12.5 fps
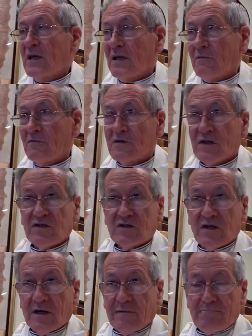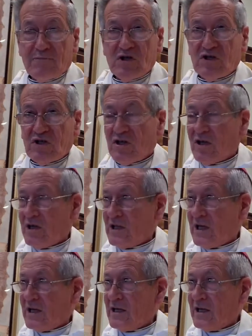He was such a mystic
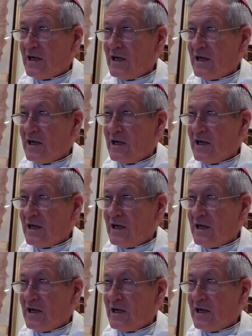that